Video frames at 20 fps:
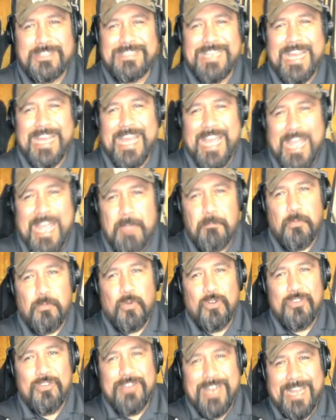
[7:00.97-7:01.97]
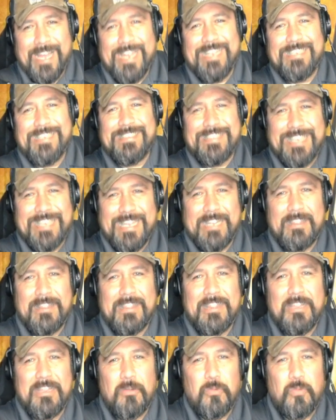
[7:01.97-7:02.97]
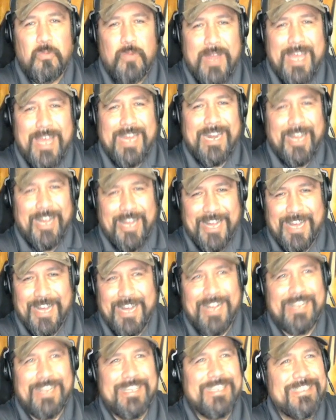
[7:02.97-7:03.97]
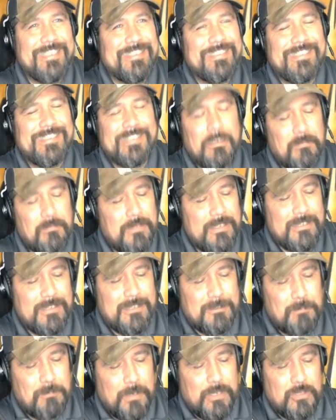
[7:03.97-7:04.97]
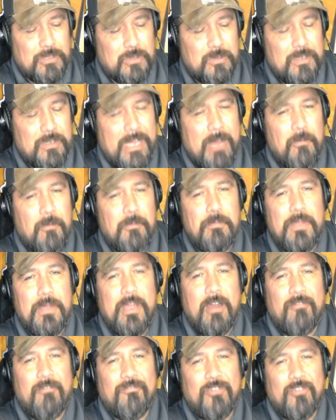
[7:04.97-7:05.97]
to April 19th. The Red Hawk is something special. That would be our